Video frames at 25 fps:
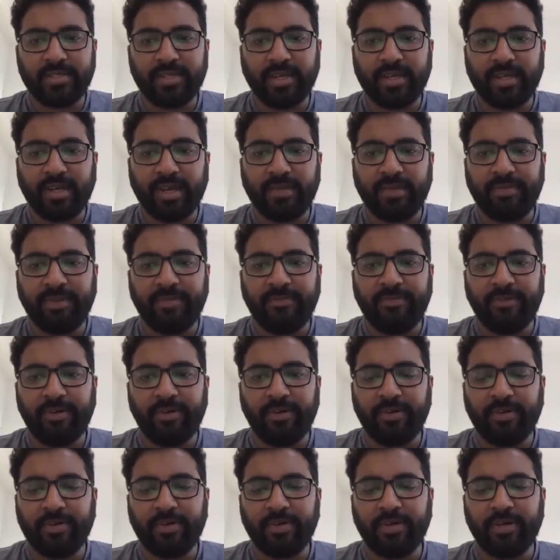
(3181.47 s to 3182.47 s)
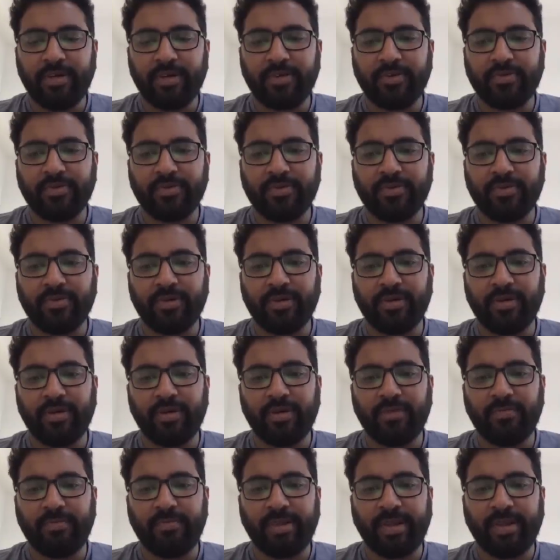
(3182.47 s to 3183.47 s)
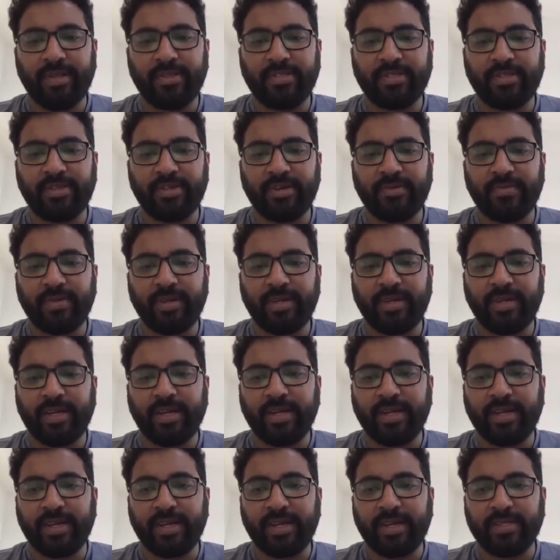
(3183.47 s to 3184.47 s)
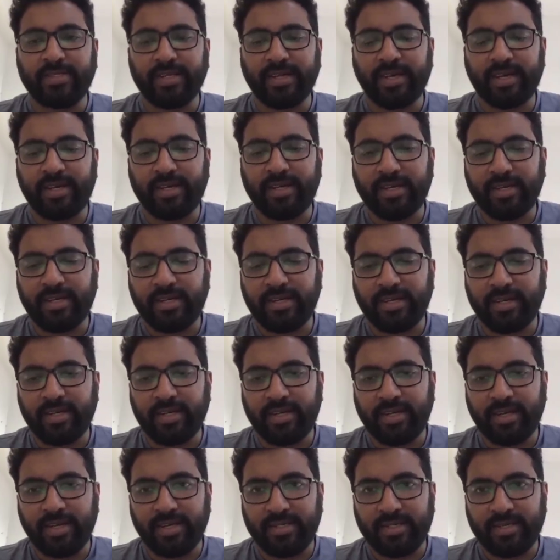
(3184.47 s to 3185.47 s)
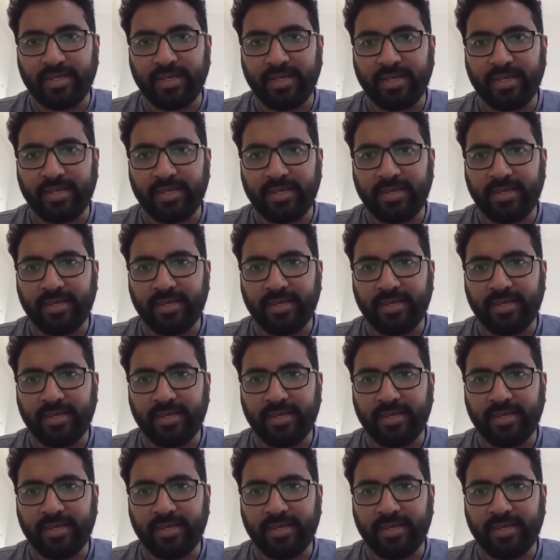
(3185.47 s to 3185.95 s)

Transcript: that can be followed uh, to brainstorm and increase content in essay,